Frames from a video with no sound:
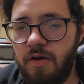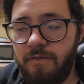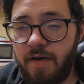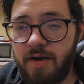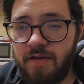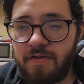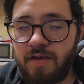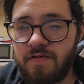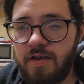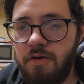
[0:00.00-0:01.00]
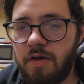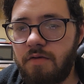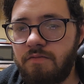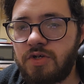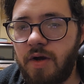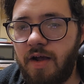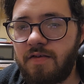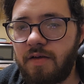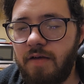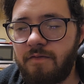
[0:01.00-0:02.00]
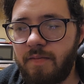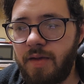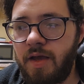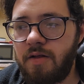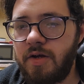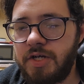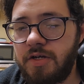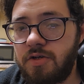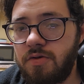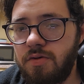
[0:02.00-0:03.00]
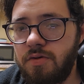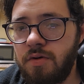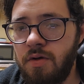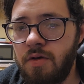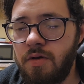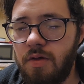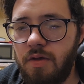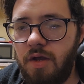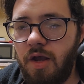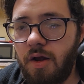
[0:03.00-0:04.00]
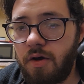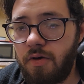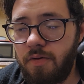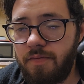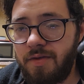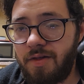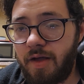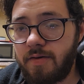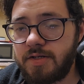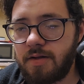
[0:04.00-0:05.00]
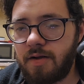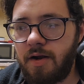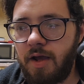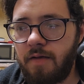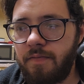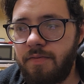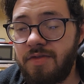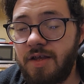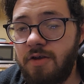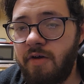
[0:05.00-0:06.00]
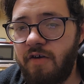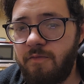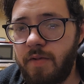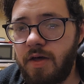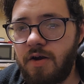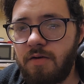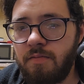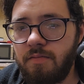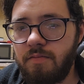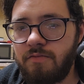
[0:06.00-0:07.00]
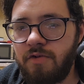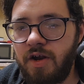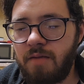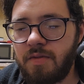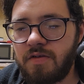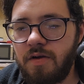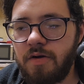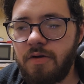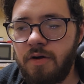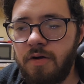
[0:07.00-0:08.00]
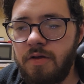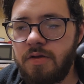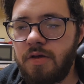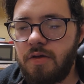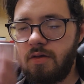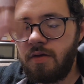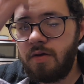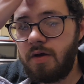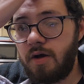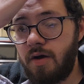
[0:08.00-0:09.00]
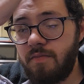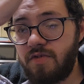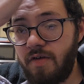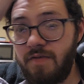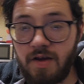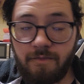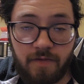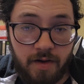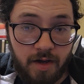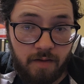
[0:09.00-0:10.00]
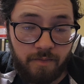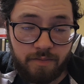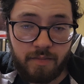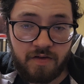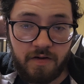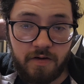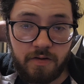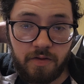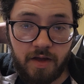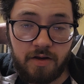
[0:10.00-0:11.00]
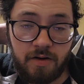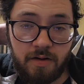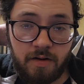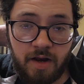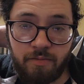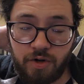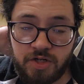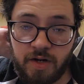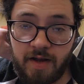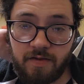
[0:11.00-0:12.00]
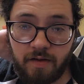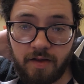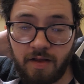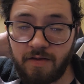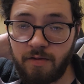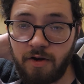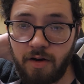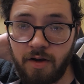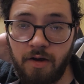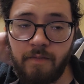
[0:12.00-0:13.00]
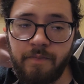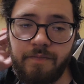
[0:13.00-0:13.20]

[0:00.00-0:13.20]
finding things that you can translate from English into the language you're learning. Then you have beginner reading material. So if you can find material that you're able to translate, that's great.